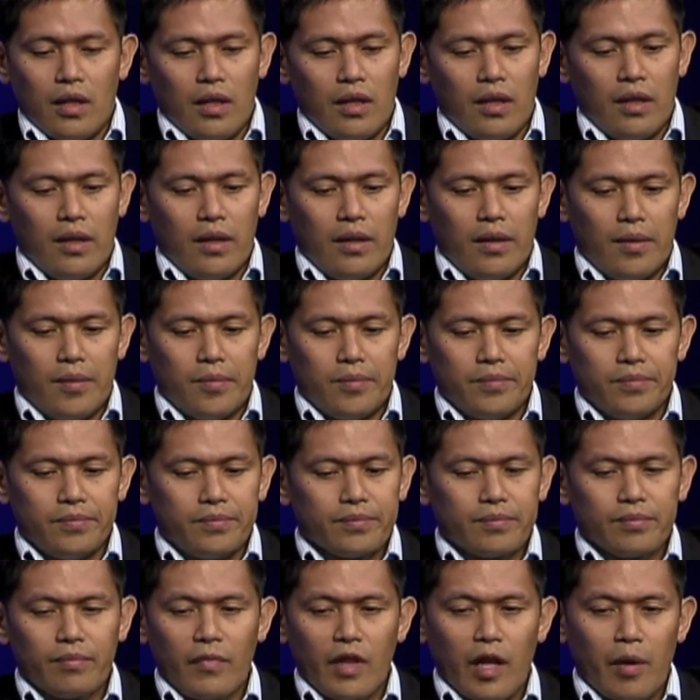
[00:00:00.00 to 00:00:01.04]

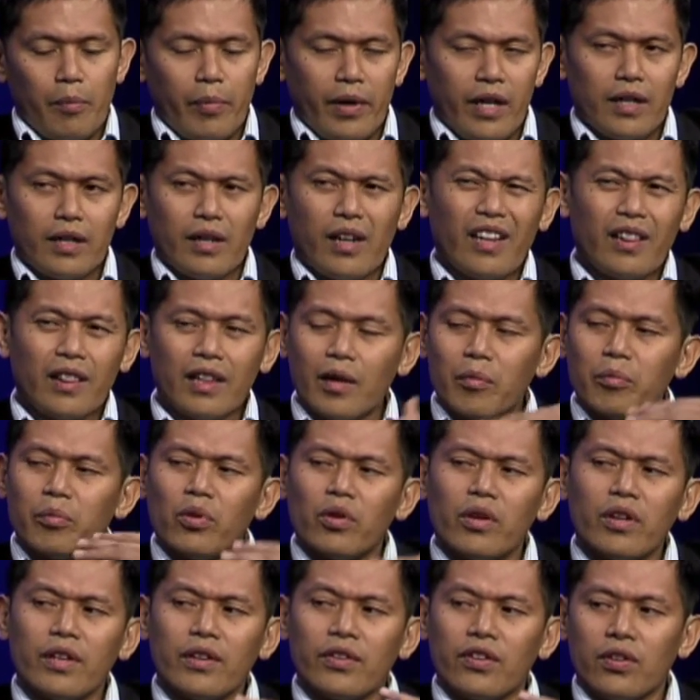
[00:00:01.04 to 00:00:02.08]
But at that
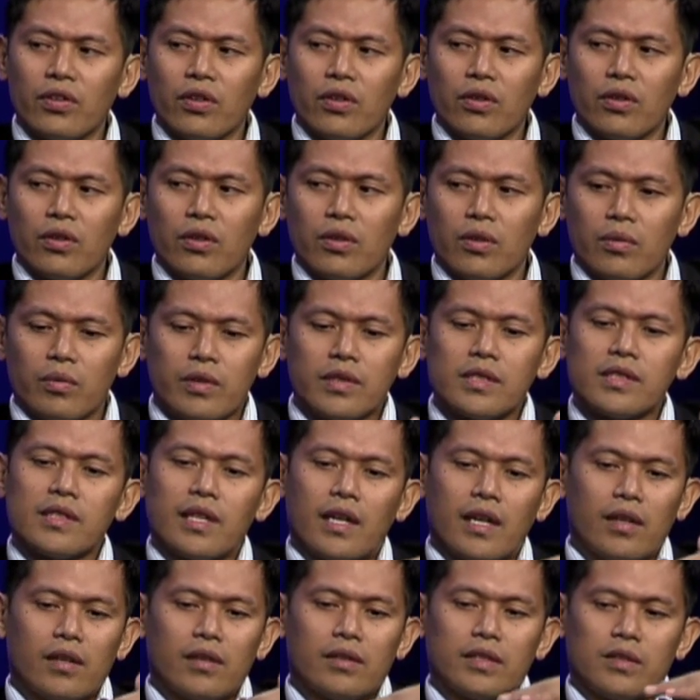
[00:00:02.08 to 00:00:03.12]
point too, it was
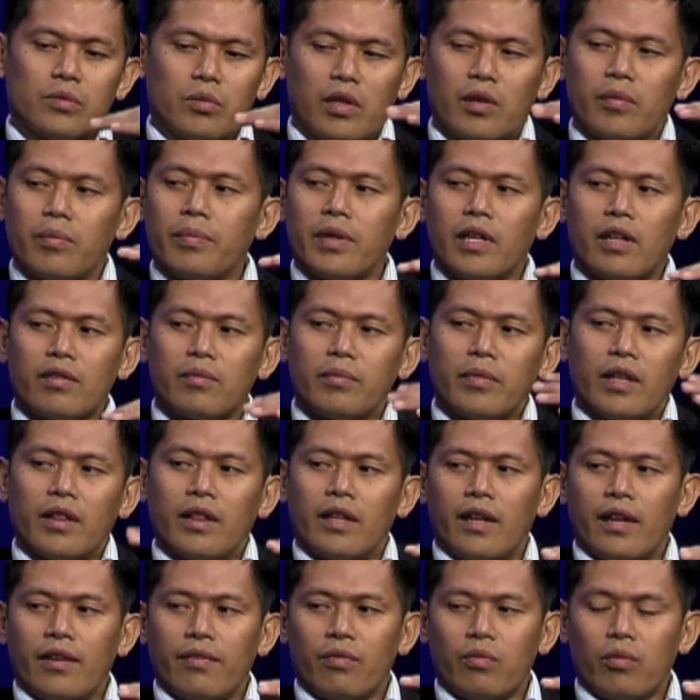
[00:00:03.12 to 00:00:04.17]
starting as well part of my
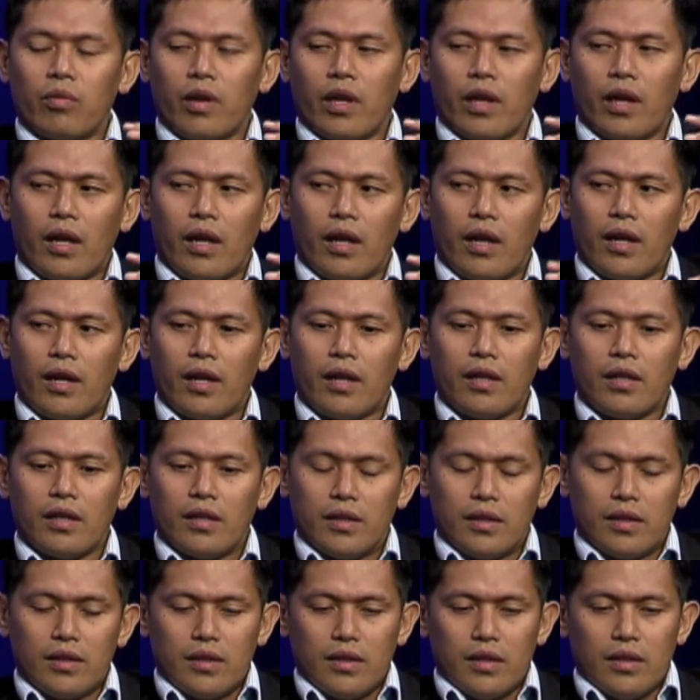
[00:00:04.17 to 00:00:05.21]
life where
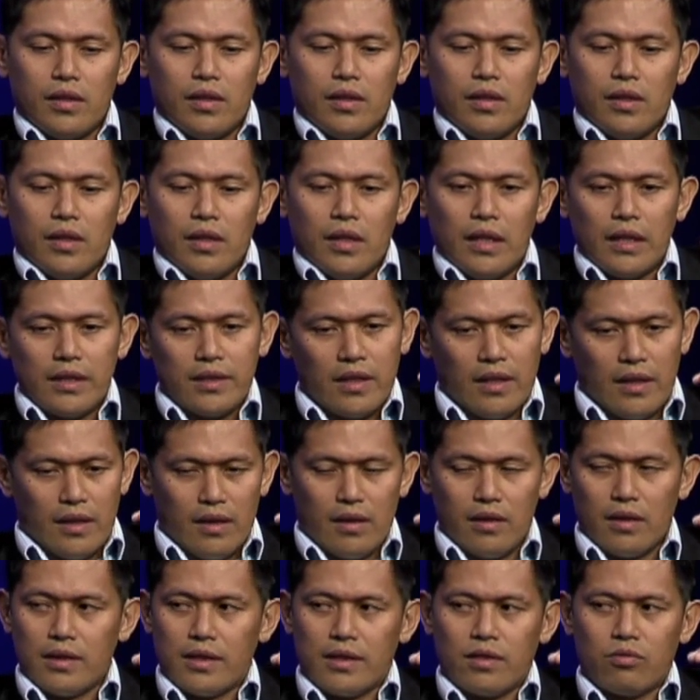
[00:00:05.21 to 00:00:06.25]

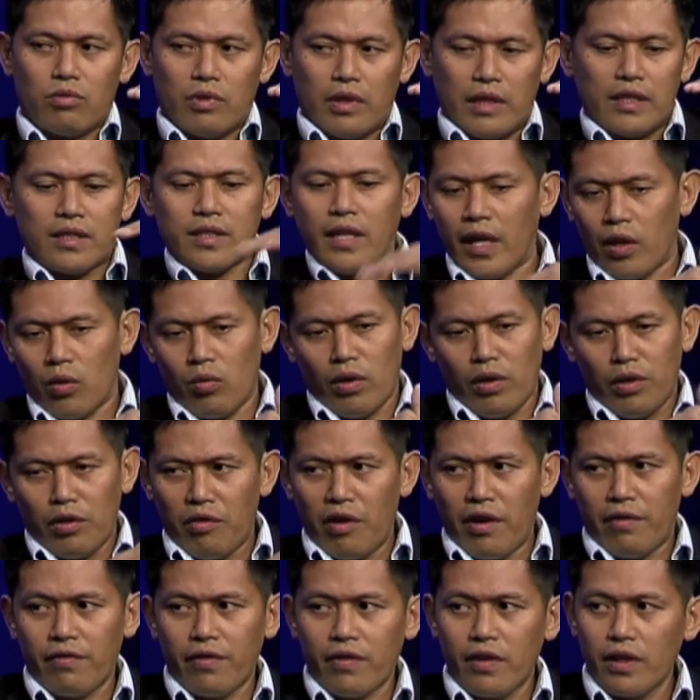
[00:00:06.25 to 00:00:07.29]
is really
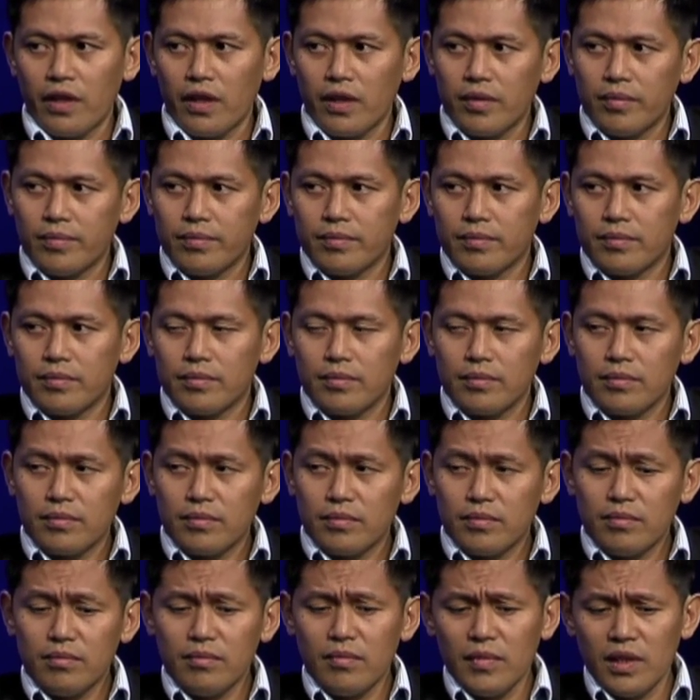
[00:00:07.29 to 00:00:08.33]
Taekwondo everything?
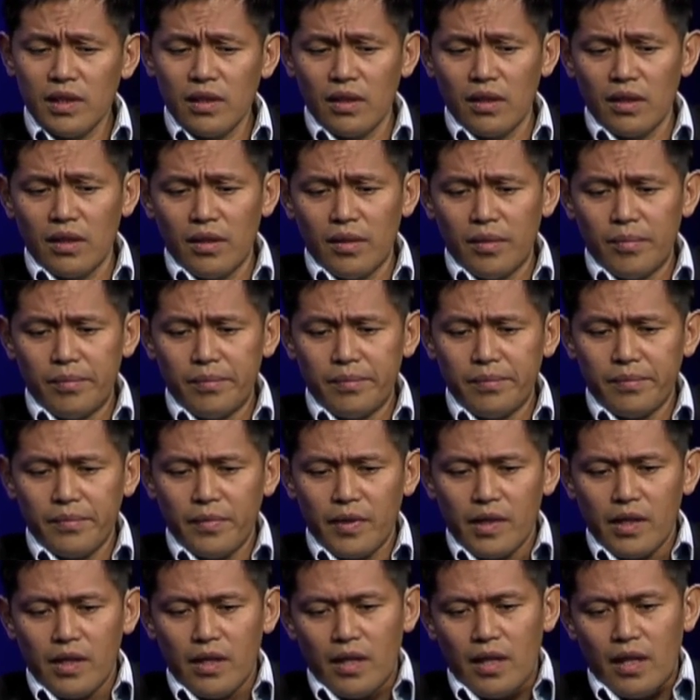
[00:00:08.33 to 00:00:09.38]

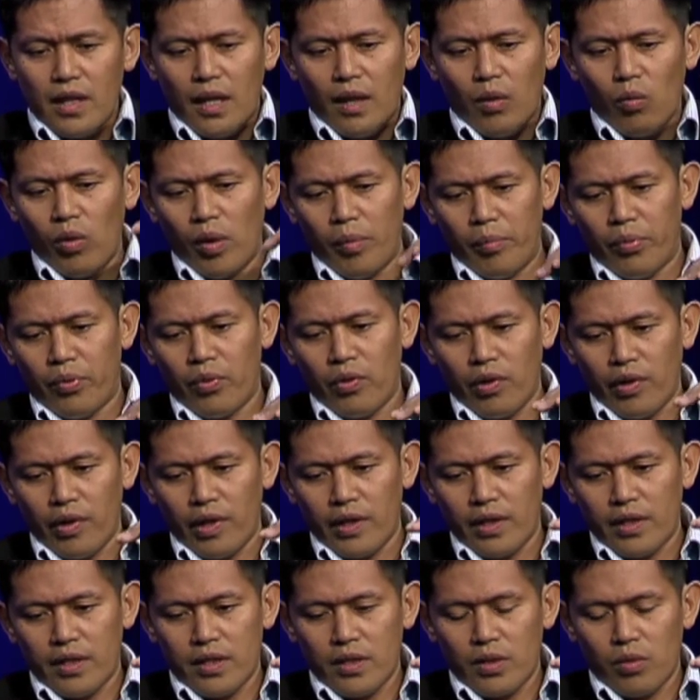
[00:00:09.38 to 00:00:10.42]
At one
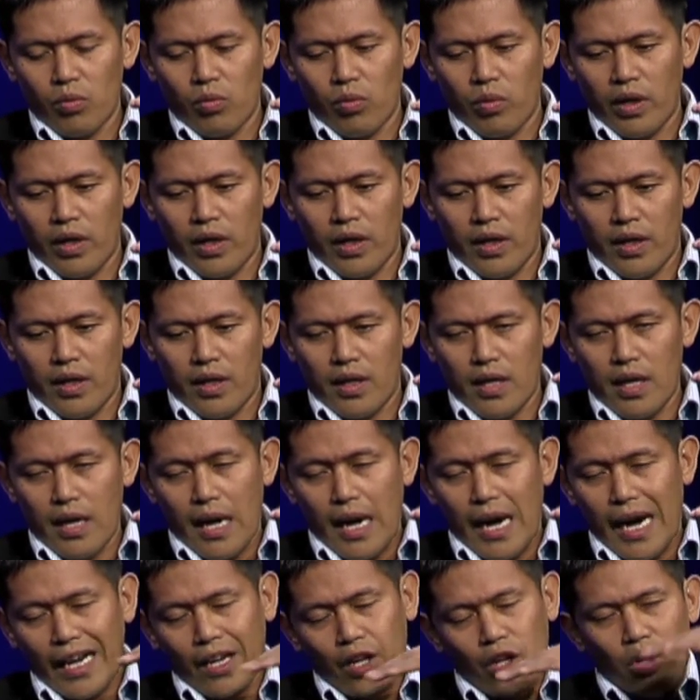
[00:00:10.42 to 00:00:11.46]
point where
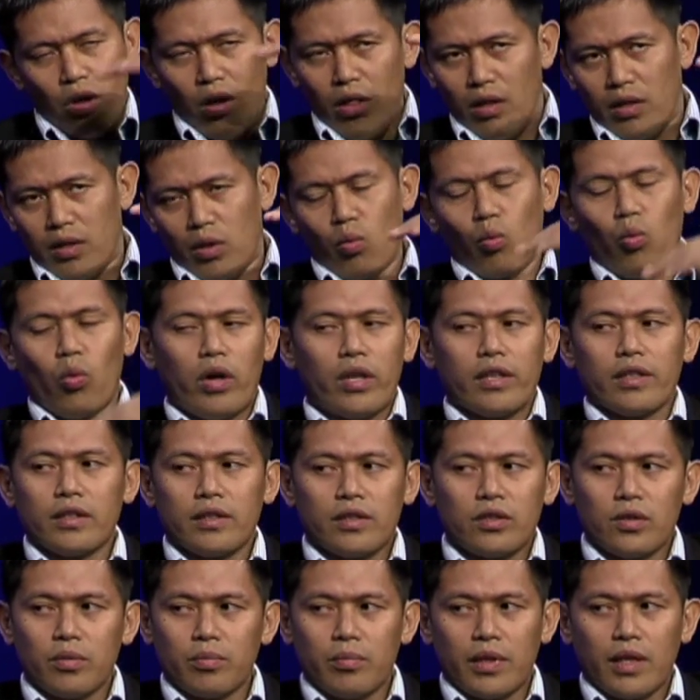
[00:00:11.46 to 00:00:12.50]
I no longer
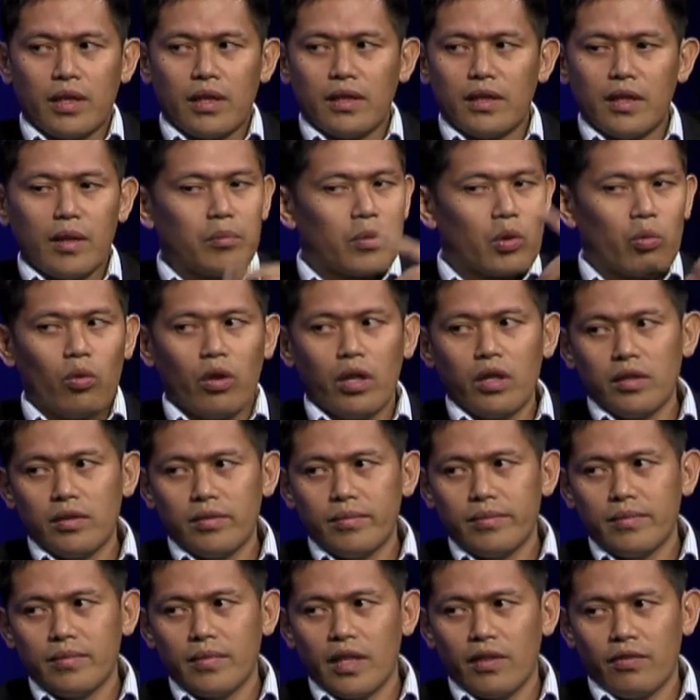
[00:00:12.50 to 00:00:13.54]
wanted to be number one.
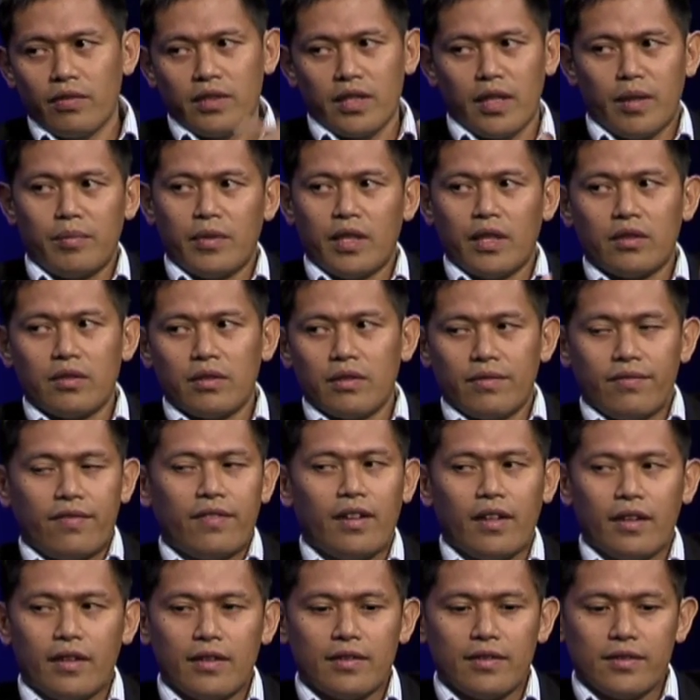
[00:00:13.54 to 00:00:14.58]
Every time I get to the
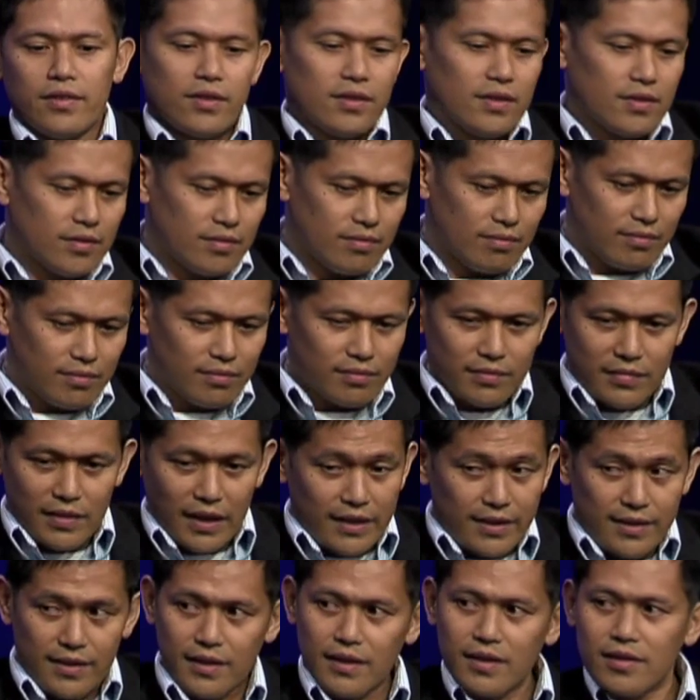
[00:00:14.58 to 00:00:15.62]
finals,
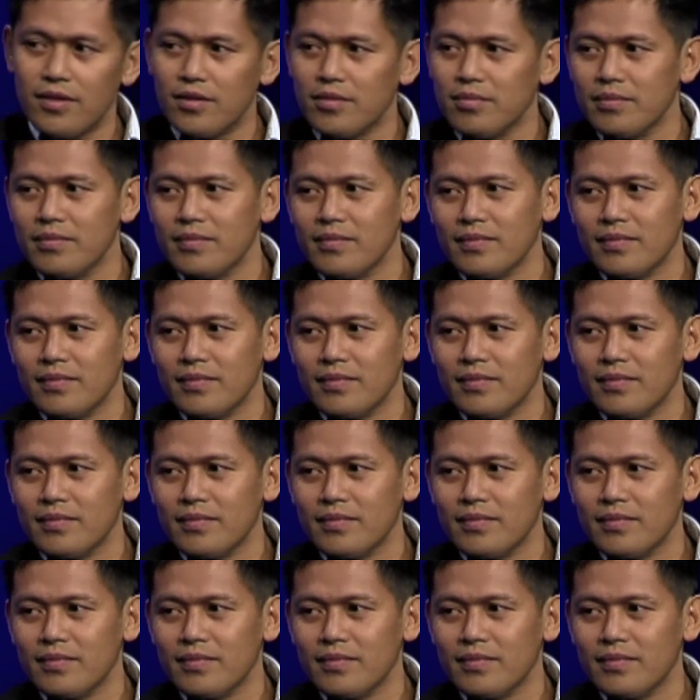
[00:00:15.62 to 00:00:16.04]
that is it.